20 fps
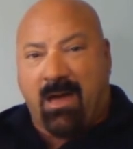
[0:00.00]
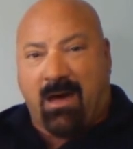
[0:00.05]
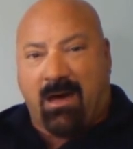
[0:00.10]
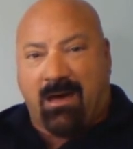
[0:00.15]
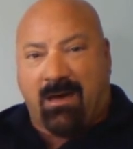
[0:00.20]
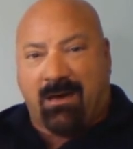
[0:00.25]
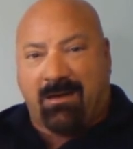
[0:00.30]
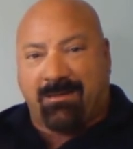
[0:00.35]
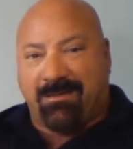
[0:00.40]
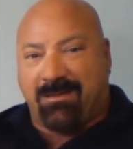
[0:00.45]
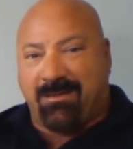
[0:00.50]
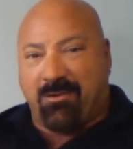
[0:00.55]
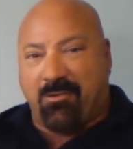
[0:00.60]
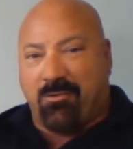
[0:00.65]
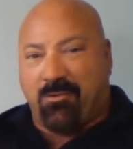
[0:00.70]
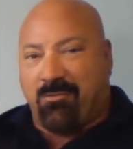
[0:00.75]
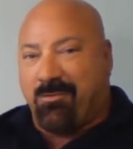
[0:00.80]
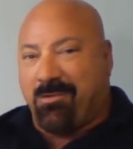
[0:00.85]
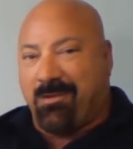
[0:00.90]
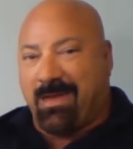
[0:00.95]

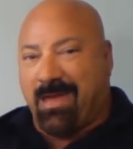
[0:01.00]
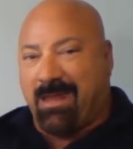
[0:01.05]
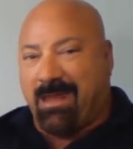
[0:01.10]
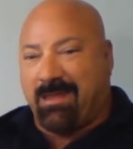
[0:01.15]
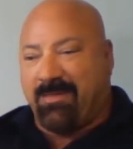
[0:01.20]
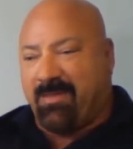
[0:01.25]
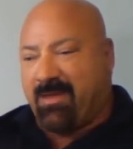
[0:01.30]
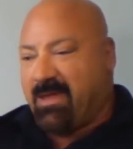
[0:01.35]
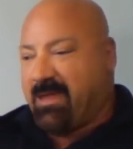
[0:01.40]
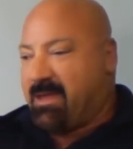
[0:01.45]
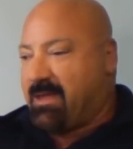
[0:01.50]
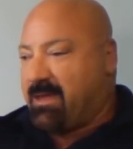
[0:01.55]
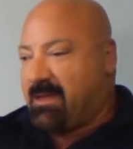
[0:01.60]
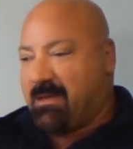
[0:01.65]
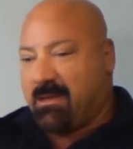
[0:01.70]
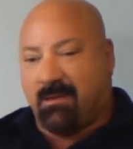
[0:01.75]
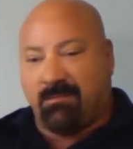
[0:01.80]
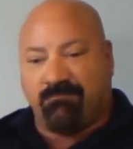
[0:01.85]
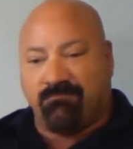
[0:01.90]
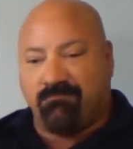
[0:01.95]
So
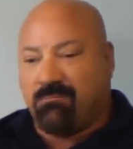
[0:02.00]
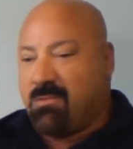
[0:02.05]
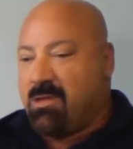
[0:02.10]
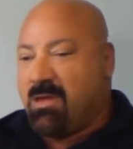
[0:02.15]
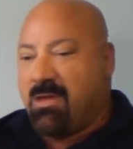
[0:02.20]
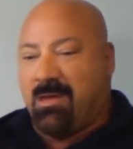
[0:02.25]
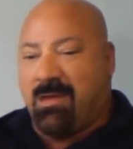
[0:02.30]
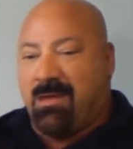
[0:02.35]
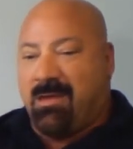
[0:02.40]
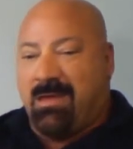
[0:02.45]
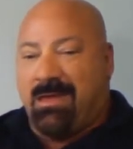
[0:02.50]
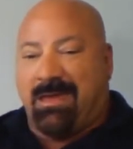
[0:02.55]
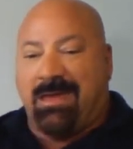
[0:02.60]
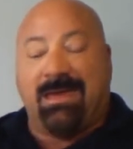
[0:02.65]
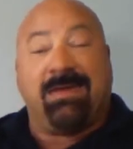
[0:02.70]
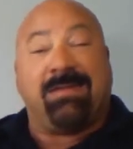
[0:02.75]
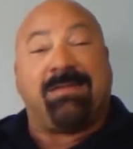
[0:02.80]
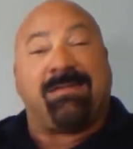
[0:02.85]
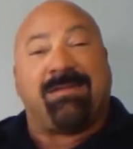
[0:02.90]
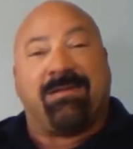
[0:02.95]
anything
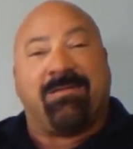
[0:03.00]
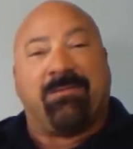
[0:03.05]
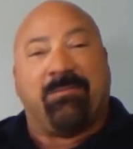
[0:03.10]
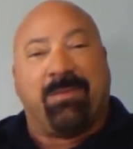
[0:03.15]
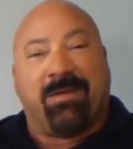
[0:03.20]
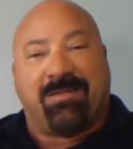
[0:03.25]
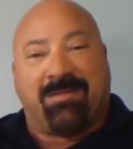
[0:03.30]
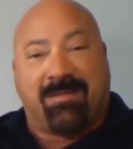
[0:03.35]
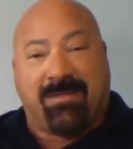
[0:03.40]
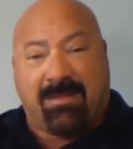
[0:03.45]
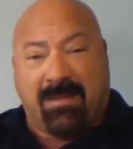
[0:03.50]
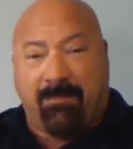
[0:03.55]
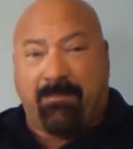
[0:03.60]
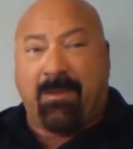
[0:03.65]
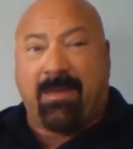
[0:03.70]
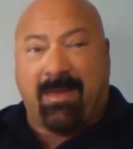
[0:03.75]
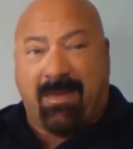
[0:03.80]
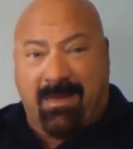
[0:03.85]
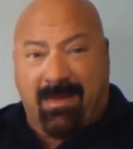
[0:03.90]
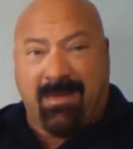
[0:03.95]
east of the
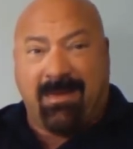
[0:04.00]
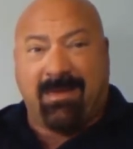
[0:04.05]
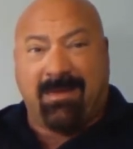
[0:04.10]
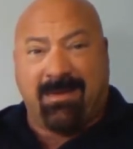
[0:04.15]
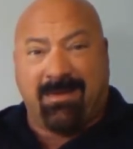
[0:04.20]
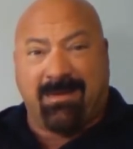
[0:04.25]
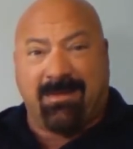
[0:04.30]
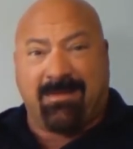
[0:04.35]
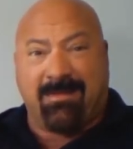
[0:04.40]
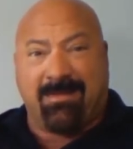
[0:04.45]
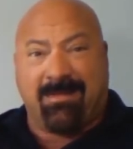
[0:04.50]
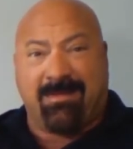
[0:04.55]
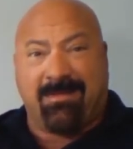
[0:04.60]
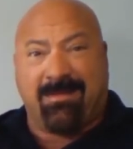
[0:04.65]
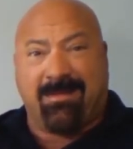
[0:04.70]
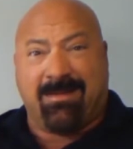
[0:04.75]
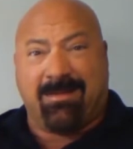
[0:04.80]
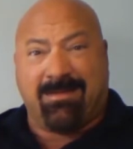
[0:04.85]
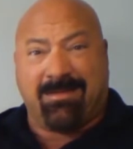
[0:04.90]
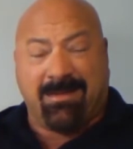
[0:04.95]
Mississippi
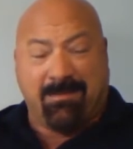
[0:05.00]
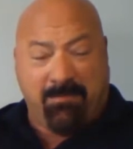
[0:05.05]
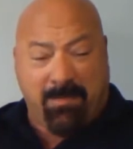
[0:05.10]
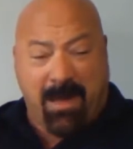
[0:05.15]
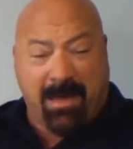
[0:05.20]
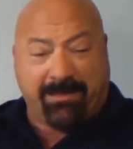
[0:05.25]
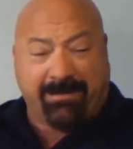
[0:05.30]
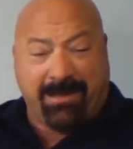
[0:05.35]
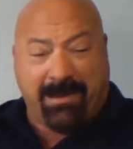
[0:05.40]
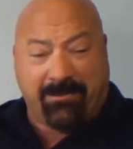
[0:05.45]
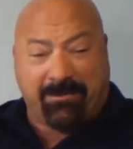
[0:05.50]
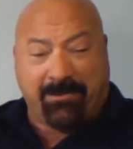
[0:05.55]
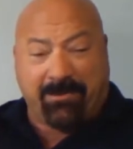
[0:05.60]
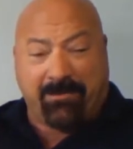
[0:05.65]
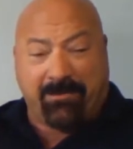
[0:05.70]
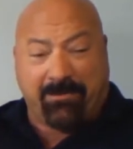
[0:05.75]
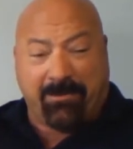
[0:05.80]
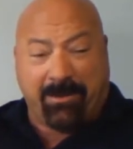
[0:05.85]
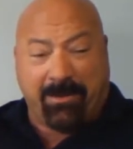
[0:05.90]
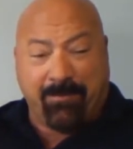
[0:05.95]
is in my
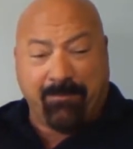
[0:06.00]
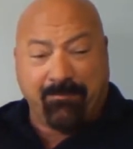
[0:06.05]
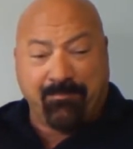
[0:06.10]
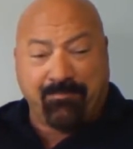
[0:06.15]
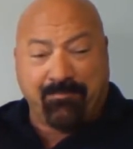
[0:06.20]
territory.